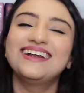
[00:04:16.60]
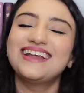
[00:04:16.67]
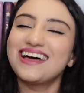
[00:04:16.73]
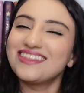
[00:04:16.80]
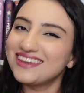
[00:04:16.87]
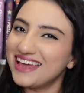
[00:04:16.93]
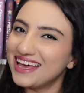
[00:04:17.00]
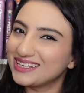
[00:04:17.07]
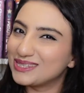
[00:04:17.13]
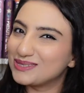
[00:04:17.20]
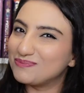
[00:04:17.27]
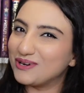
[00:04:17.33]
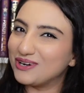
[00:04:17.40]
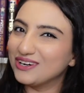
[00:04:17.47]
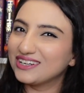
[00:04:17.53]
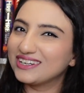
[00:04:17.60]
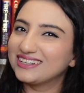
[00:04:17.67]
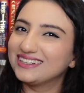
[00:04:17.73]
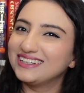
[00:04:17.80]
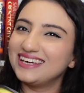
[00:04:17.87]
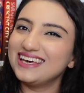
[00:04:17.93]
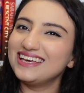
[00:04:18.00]
the next book
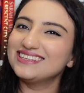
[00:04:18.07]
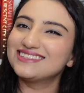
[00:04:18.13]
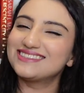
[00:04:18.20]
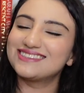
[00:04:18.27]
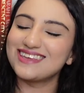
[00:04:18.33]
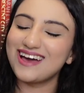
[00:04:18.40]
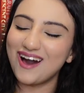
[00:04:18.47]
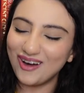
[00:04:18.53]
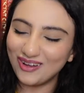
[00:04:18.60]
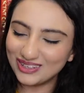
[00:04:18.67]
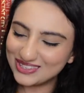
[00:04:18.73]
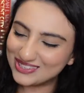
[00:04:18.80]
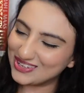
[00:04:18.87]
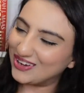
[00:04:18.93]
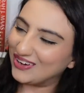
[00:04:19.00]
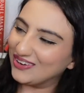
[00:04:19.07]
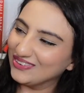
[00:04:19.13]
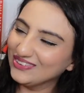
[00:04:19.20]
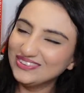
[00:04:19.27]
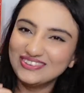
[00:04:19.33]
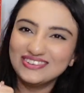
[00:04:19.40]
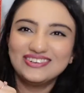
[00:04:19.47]
is
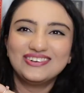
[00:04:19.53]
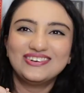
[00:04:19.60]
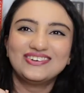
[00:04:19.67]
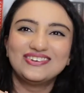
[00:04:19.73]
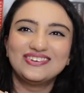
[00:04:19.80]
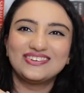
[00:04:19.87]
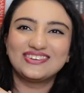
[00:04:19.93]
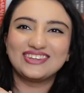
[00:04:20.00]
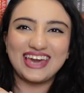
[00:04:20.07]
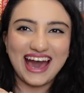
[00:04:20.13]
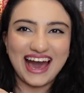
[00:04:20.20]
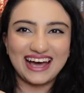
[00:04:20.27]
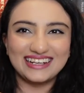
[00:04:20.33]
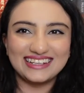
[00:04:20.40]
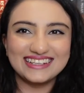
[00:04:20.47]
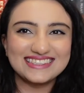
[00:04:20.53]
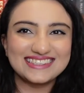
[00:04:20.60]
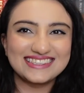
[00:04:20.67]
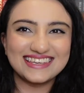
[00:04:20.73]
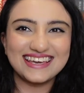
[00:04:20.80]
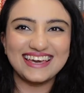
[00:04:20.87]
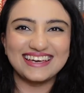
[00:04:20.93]
also the Atlas
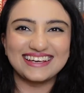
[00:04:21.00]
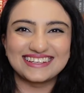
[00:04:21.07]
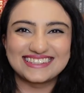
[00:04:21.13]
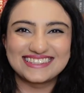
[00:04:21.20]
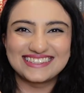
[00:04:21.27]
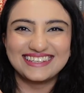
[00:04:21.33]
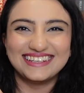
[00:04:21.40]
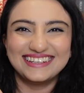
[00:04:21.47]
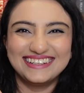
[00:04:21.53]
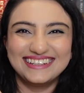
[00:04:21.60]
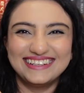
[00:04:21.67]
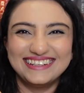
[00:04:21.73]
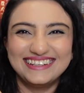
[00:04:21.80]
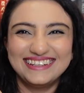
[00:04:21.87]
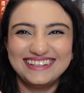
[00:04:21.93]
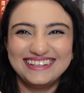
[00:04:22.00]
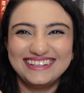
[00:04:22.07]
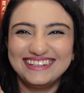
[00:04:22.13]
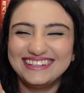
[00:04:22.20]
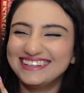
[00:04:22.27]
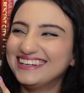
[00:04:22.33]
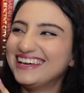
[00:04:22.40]
6.
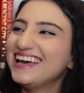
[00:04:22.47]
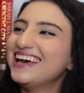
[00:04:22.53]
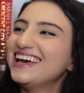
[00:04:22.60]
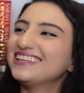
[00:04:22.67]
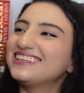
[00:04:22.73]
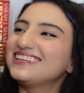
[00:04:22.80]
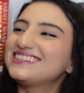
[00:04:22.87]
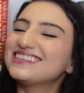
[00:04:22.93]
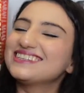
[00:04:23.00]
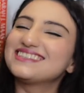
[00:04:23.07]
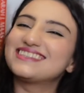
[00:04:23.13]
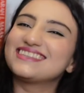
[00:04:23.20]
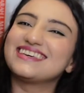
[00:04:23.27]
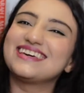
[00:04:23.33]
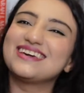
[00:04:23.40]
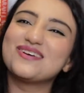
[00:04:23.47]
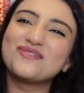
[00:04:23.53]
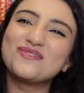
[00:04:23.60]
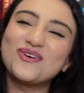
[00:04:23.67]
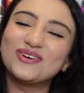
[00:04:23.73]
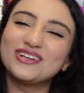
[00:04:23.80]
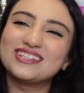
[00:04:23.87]
This is the
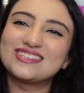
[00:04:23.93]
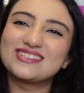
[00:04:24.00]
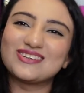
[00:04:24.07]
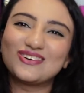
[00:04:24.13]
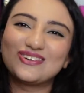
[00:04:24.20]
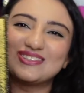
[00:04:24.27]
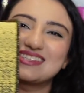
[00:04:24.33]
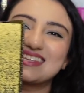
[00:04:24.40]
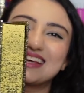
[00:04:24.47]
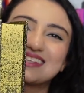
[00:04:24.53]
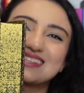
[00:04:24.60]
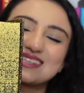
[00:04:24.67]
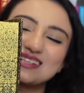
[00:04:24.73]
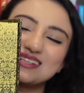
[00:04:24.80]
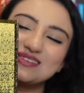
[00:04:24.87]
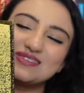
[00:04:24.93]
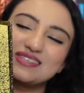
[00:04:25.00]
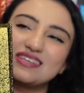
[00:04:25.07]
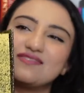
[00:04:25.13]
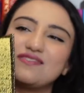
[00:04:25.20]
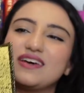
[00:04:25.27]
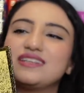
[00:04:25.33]
Waterstones
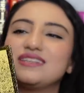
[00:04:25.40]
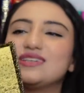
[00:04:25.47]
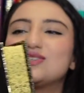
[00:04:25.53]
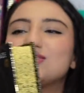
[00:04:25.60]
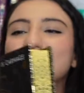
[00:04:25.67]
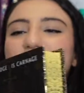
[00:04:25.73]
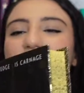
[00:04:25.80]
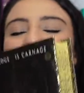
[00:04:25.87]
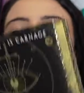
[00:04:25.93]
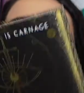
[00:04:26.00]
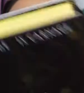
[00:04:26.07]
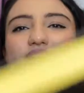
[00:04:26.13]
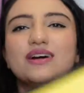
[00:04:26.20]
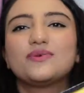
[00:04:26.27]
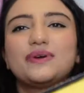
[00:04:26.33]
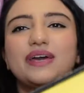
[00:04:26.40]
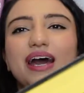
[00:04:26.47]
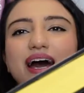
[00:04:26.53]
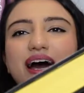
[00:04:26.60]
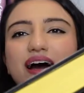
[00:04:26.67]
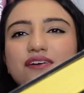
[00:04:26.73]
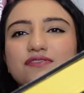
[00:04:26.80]
exclusive edition. We
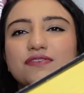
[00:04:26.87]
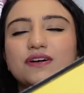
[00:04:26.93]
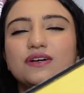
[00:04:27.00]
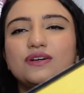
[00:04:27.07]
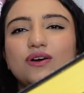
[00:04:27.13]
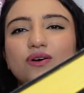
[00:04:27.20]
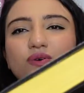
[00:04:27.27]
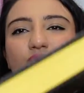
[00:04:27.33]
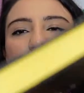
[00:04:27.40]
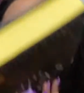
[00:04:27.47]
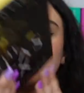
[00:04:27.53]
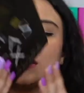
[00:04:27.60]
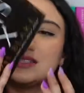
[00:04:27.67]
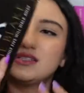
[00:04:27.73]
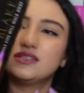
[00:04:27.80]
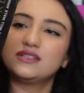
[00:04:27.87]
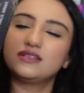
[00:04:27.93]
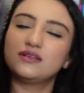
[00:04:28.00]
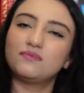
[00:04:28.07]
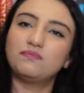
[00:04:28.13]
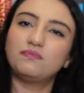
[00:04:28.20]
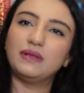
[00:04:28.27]
have gold,
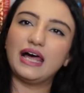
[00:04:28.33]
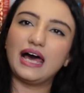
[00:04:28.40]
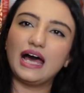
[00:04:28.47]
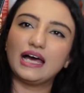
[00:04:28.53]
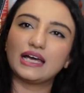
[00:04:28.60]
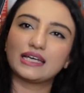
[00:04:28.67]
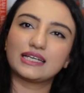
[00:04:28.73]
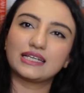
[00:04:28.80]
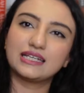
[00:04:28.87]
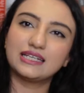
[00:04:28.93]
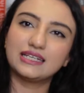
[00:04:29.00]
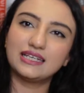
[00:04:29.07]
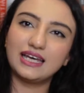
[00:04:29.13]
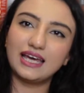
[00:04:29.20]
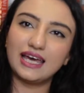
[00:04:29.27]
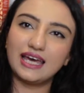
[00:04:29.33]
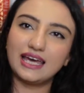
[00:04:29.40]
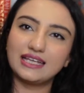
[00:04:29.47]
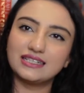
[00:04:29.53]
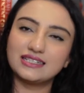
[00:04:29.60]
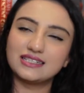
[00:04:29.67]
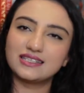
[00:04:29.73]
black,
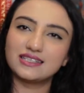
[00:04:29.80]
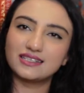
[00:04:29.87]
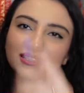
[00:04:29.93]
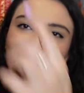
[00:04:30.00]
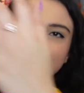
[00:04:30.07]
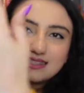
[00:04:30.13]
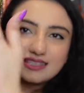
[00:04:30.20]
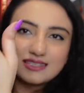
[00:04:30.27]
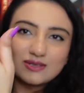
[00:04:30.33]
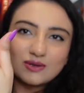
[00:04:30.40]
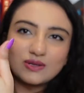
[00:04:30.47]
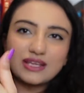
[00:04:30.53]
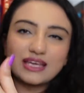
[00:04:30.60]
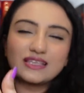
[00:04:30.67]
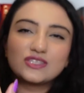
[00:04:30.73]
and this all like